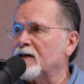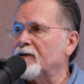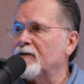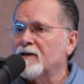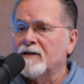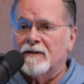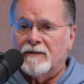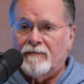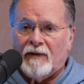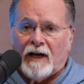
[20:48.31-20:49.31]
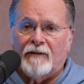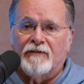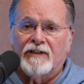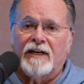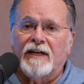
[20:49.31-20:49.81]
I've
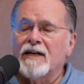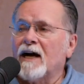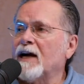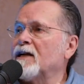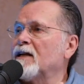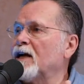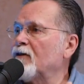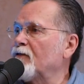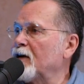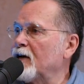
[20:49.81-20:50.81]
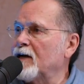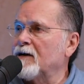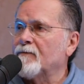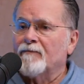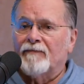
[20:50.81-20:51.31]
I've seen 9/11 and